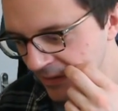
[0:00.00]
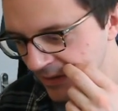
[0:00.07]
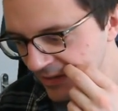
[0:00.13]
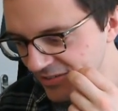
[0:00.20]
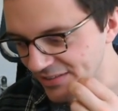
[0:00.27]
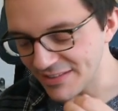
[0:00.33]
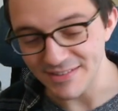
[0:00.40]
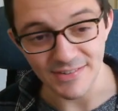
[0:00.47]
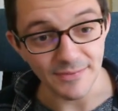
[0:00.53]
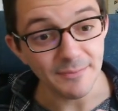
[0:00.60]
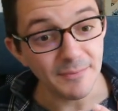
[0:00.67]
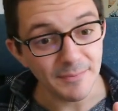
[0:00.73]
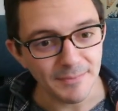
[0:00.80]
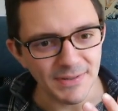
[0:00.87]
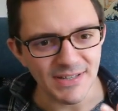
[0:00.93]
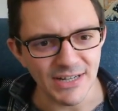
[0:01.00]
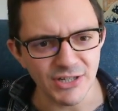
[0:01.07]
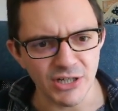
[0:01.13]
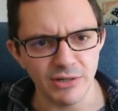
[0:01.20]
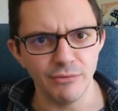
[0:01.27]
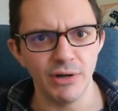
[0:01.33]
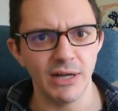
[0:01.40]
So this is
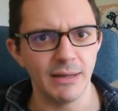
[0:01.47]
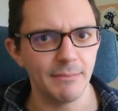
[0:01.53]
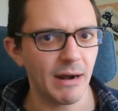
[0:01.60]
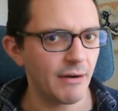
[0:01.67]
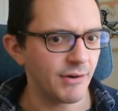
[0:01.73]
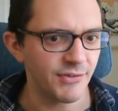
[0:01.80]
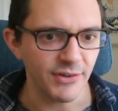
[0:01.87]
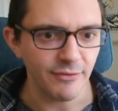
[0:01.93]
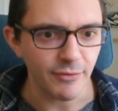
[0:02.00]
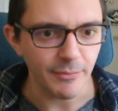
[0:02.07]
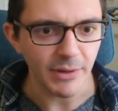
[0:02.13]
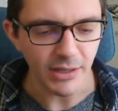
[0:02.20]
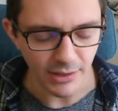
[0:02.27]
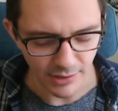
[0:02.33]
potentially really embarrassing for me.